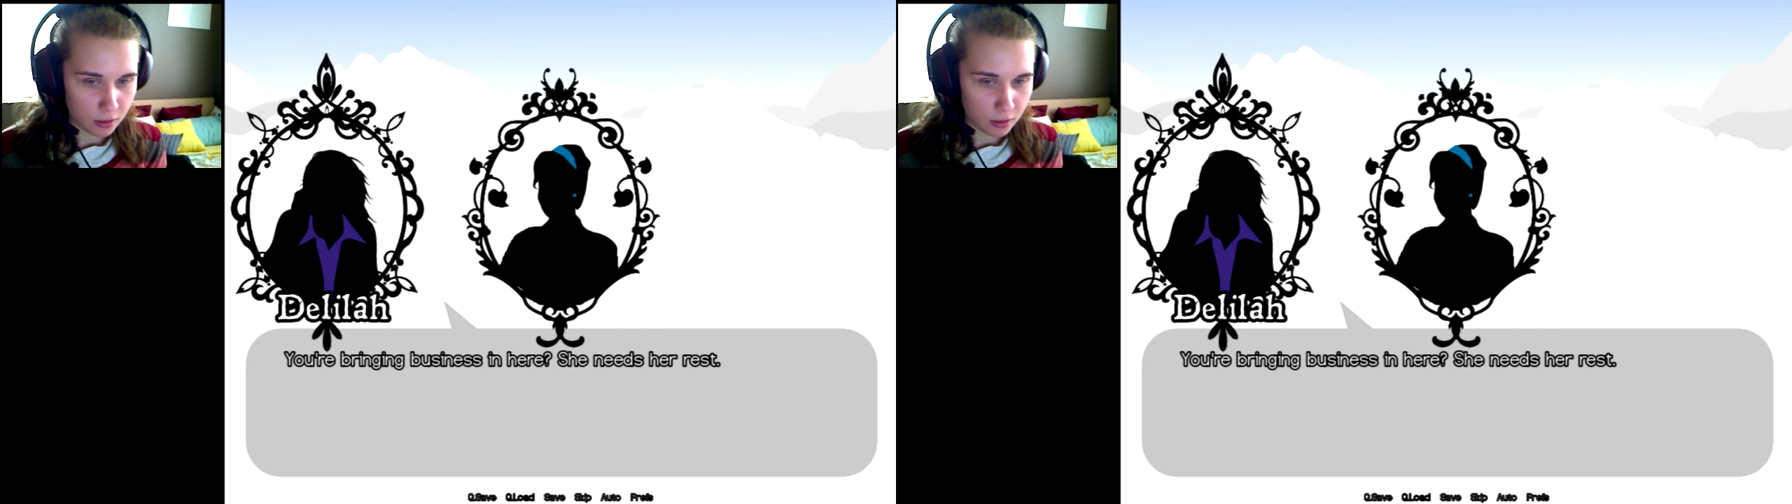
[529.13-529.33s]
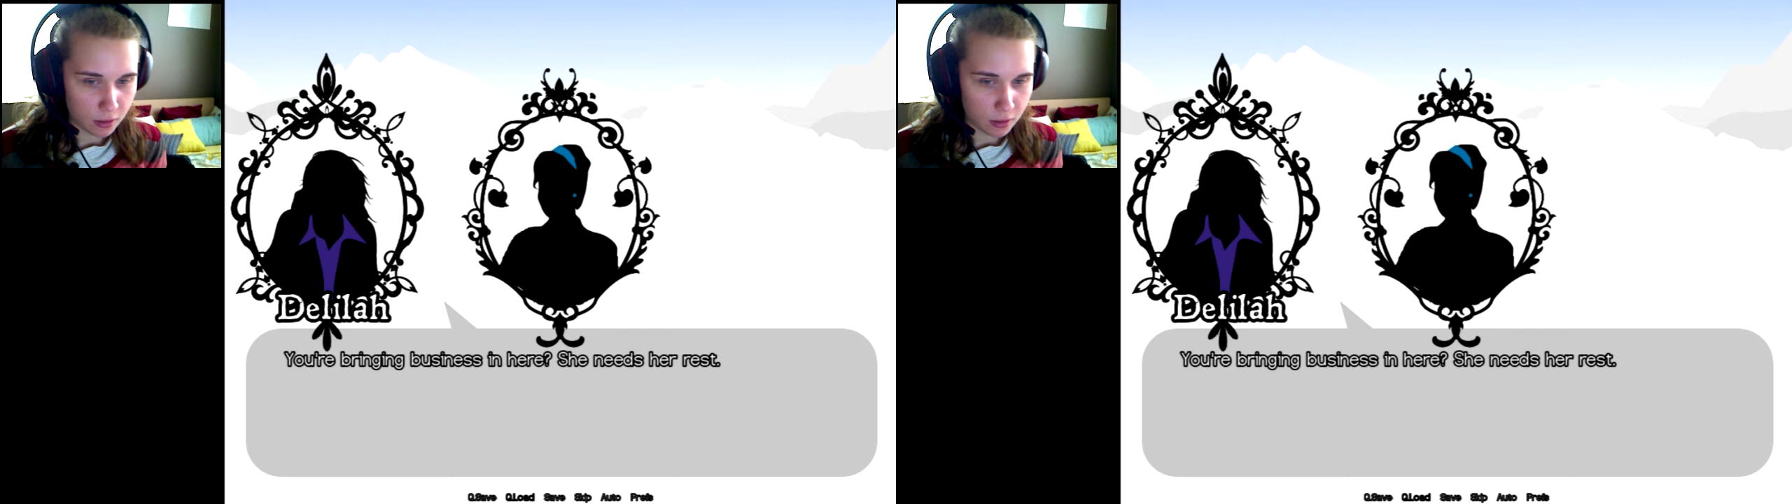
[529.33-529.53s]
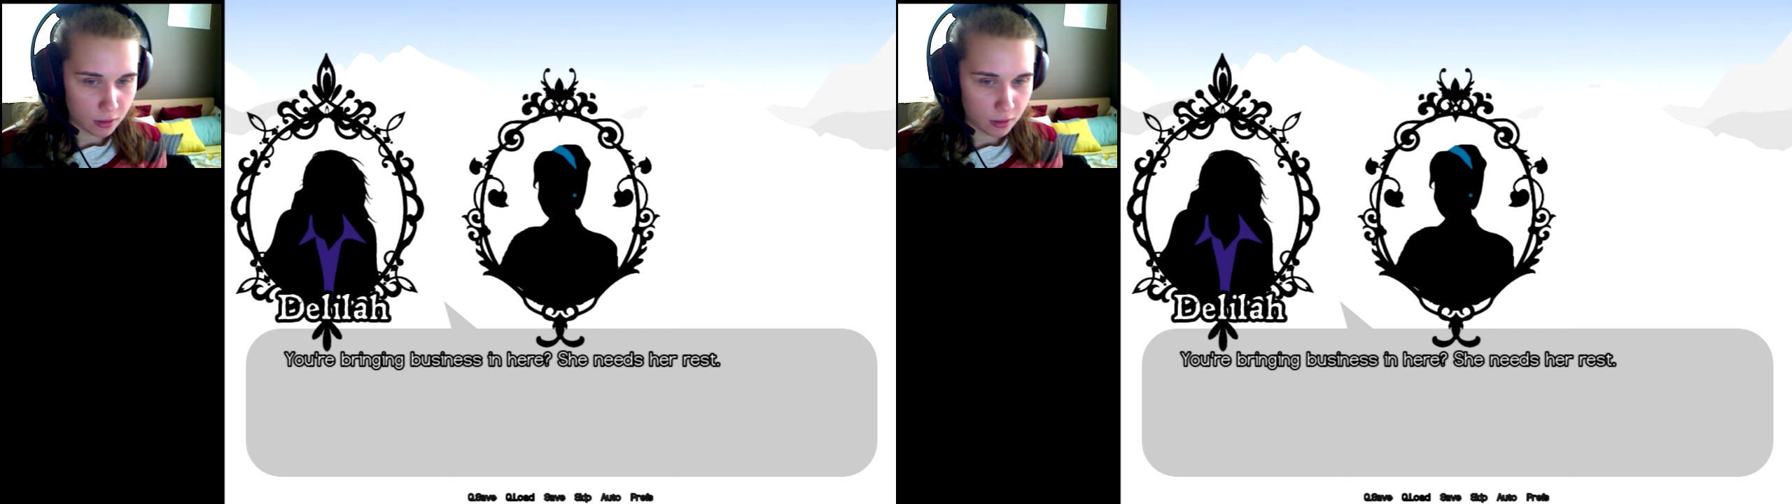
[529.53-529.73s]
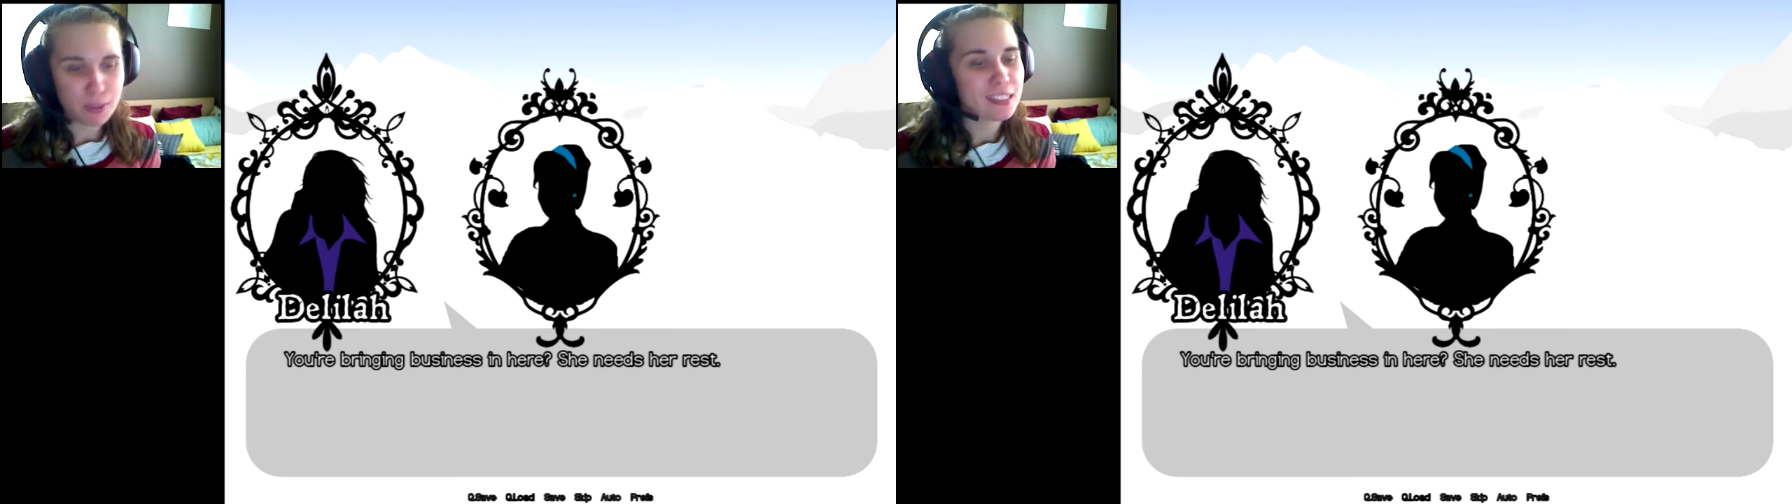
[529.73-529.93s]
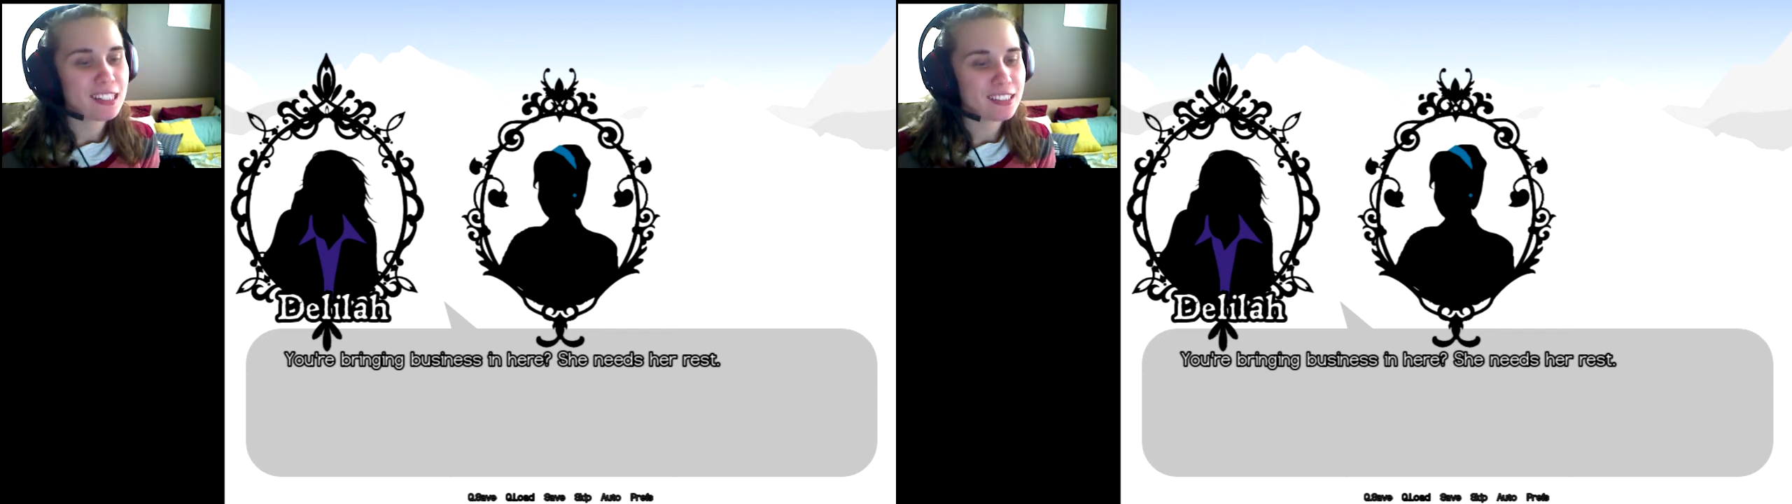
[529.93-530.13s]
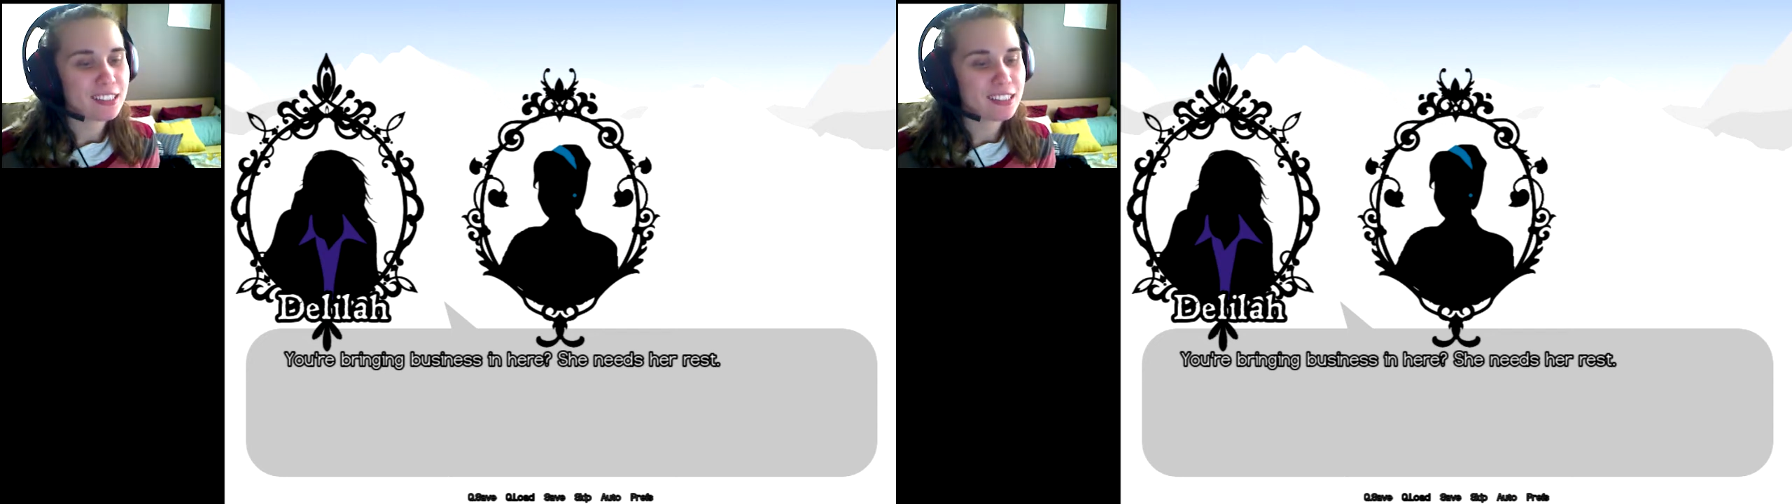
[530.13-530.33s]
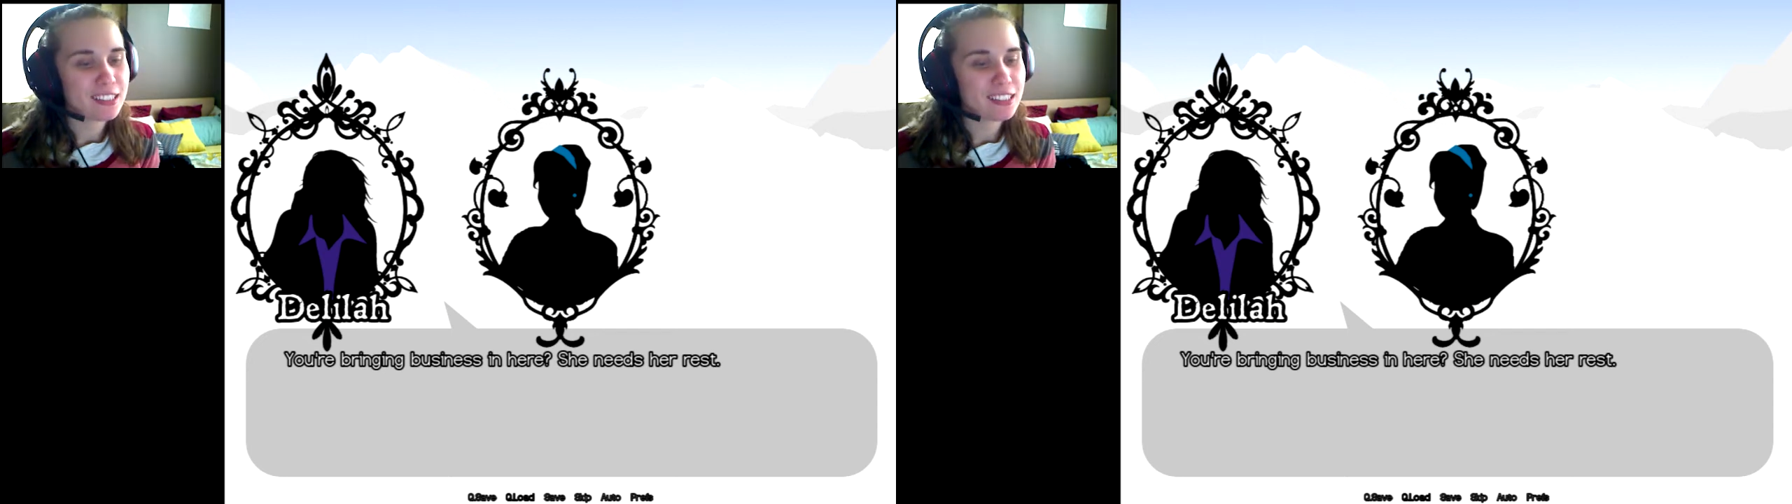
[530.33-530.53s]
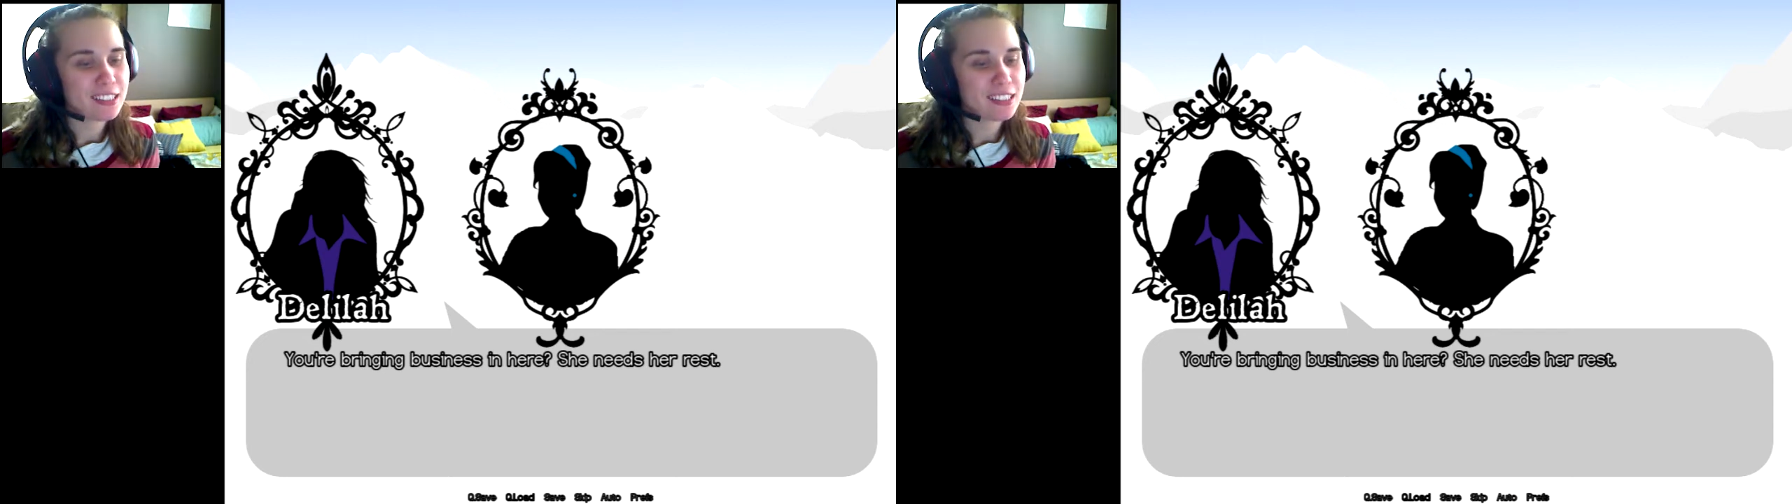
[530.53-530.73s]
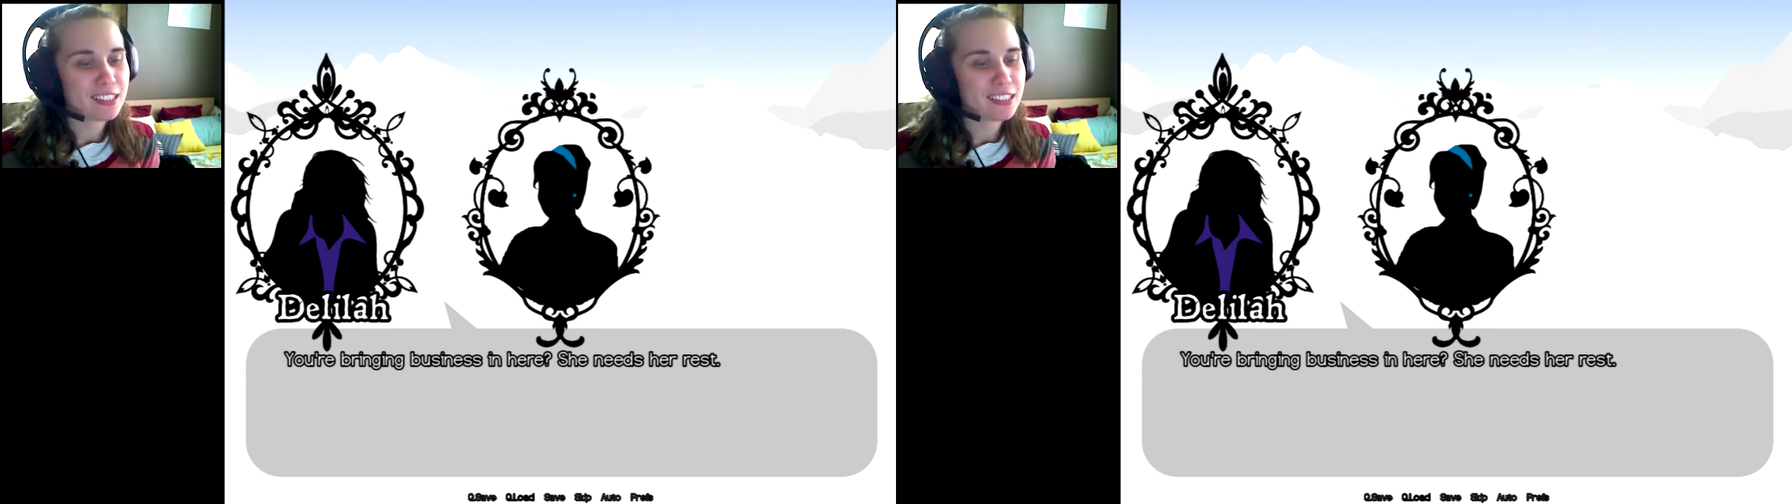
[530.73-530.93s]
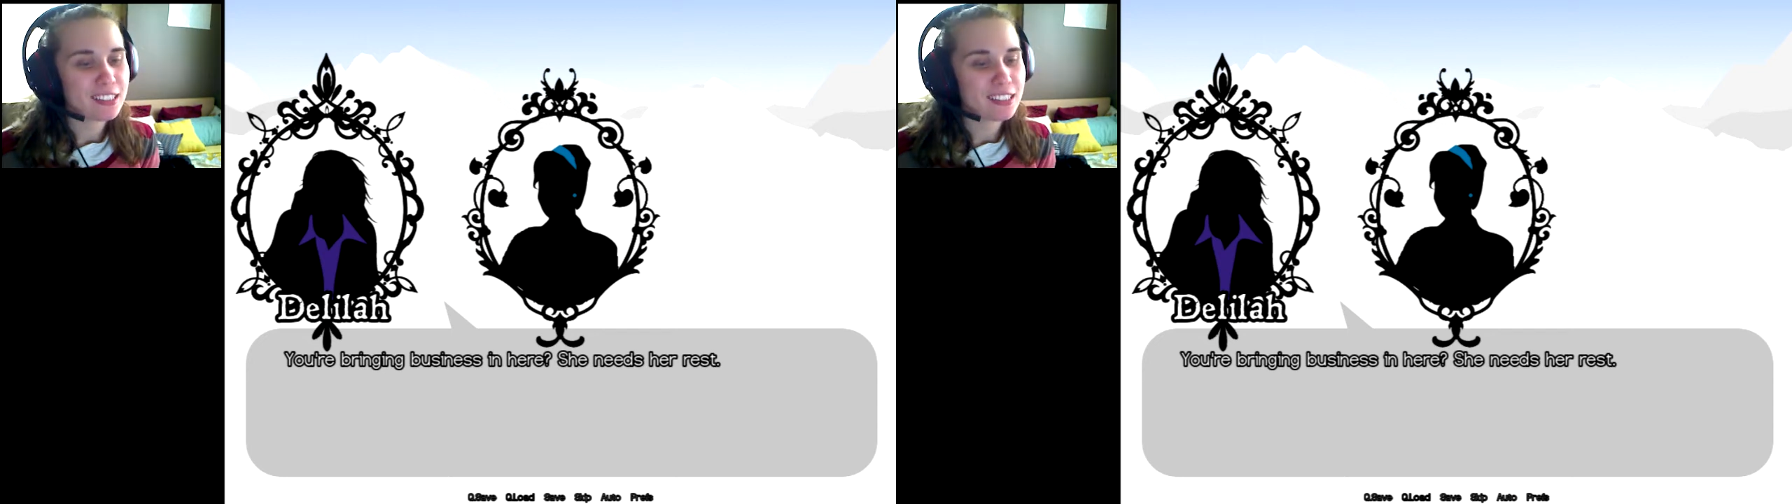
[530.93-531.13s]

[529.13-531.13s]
bringing business in here.